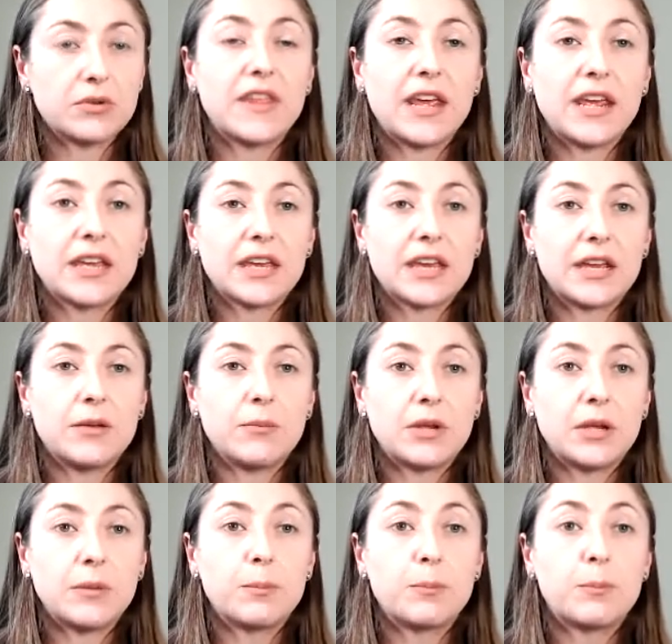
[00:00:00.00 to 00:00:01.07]
they can
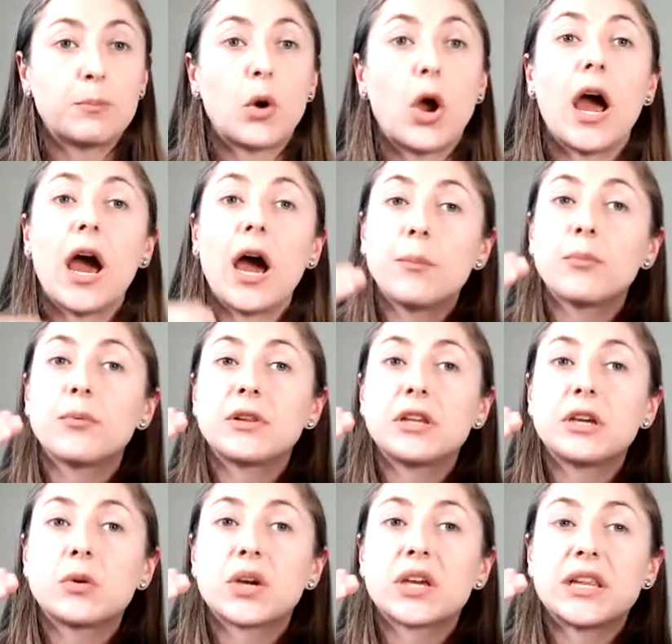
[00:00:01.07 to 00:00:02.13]
be brought up really
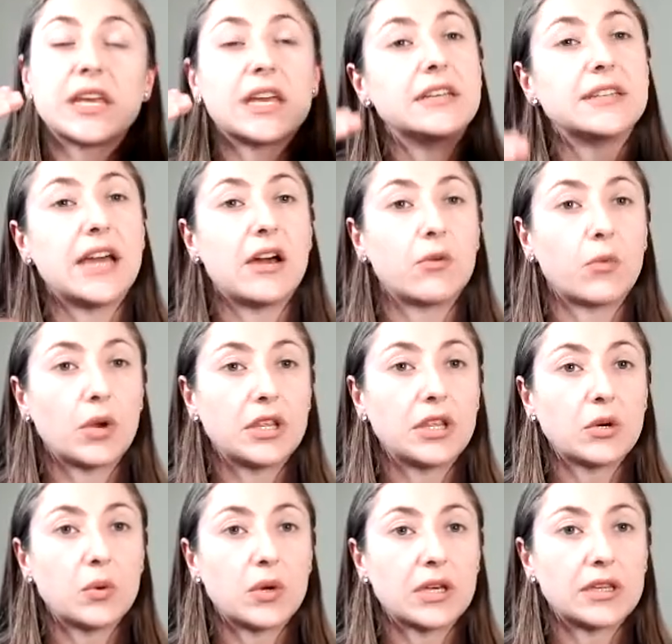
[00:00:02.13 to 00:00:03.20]
quickly and down really
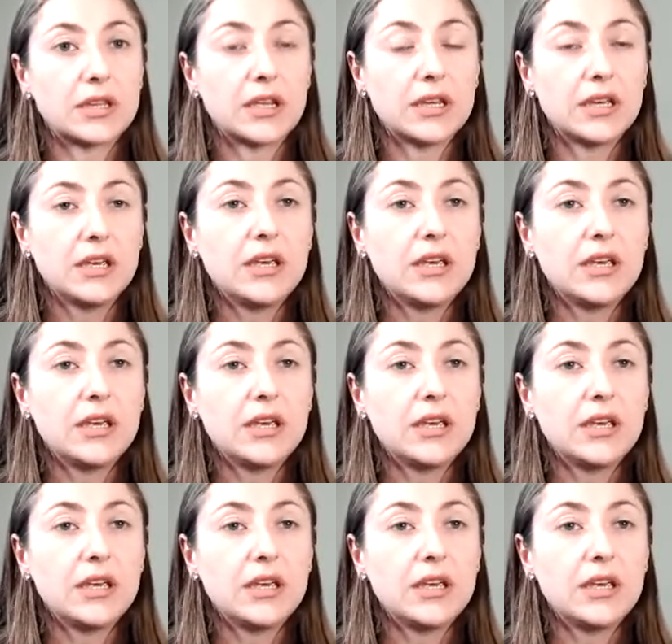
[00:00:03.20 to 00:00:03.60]
quickly.